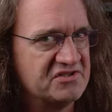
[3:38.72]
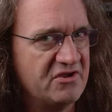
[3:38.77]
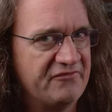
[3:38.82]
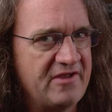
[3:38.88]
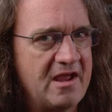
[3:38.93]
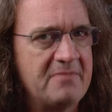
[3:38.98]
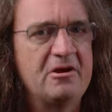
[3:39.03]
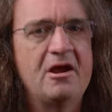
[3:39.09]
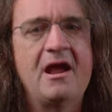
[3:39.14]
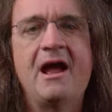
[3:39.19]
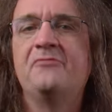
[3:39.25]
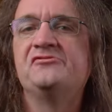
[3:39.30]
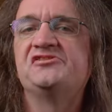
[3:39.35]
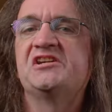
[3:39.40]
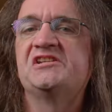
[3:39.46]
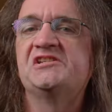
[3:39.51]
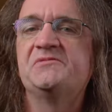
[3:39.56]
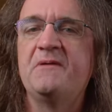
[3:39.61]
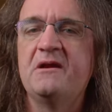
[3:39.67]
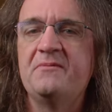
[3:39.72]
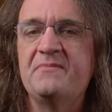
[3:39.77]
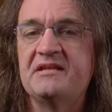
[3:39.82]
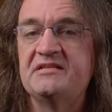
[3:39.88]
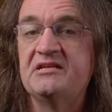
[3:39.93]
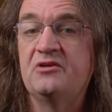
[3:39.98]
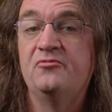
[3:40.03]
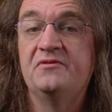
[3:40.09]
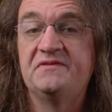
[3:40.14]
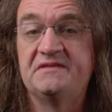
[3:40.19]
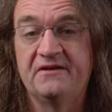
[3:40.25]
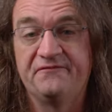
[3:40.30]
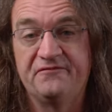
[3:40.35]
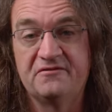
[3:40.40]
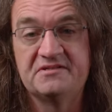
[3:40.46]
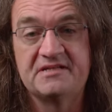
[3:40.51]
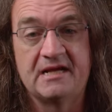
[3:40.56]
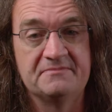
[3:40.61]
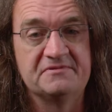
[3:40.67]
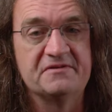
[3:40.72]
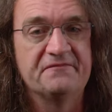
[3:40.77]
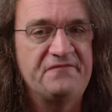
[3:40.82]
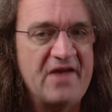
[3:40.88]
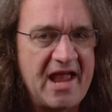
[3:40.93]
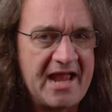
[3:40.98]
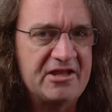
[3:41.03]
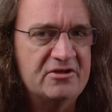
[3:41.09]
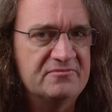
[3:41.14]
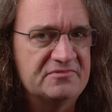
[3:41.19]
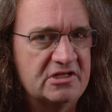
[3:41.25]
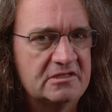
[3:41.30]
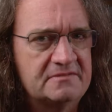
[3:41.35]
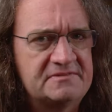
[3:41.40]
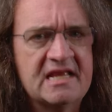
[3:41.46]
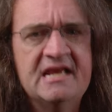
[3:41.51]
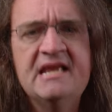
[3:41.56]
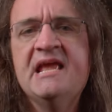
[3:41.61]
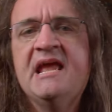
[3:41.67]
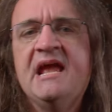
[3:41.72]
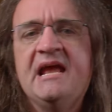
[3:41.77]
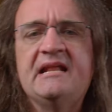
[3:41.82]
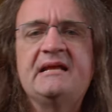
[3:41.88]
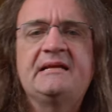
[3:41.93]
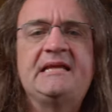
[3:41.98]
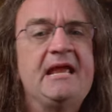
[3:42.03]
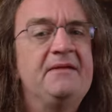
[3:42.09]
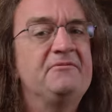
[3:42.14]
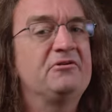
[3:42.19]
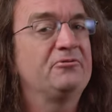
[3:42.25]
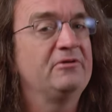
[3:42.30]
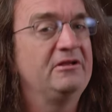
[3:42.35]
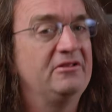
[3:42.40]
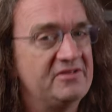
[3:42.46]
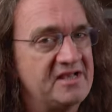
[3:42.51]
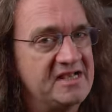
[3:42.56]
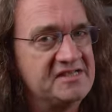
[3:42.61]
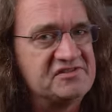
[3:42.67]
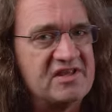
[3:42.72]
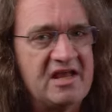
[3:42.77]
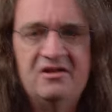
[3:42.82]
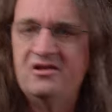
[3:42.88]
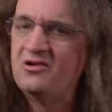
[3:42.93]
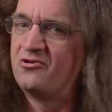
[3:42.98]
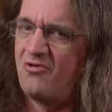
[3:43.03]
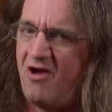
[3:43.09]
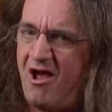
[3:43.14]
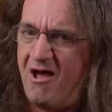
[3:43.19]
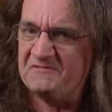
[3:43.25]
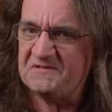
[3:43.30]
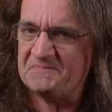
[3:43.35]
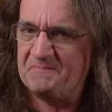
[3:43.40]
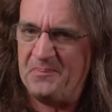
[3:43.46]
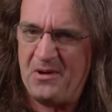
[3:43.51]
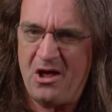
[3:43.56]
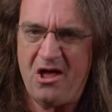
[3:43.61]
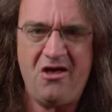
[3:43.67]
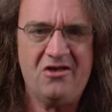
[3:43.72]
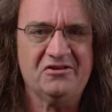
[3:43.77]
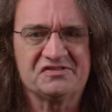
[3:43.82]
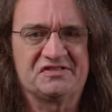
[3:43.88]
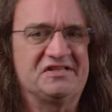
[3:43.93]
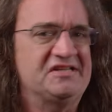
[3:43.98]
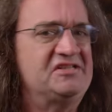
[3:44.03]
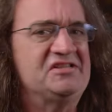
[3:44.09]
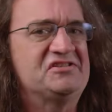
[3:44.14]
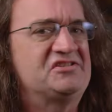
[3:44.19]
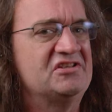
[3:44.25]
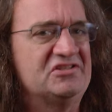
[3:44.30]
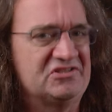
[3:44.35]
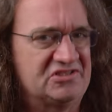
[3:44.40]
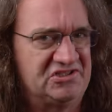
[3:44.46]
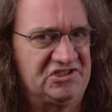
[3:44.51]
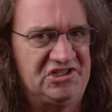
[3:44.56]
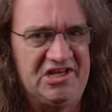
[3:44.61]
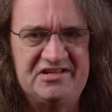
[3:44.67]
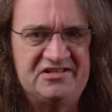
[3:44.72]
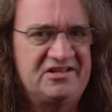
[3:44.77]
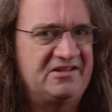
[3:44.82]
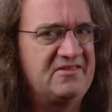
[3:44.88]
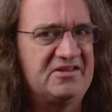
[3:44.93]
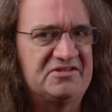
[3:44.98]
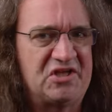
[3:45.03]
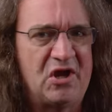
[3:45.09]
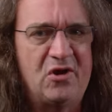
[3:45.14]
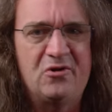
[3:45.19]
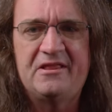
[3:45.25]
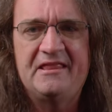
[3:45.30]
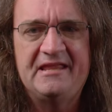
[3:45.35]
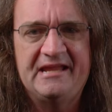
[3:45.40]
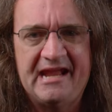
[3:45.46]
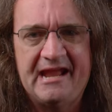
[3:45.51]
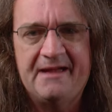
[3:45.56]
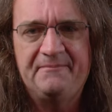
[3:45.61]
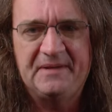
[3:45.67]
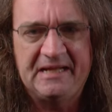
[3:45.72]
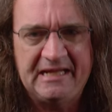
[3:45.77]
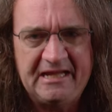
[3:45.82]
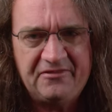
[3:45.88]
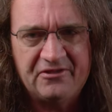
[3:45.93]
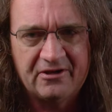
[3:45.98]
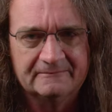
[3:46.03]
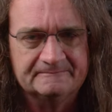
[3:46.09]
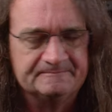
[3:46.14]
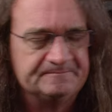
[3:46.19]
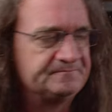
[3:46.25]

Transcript: November, I was experimenting with different types of vacuum tubes, and I came to realize that crabs balls, this isn't changing the tone of the amp either.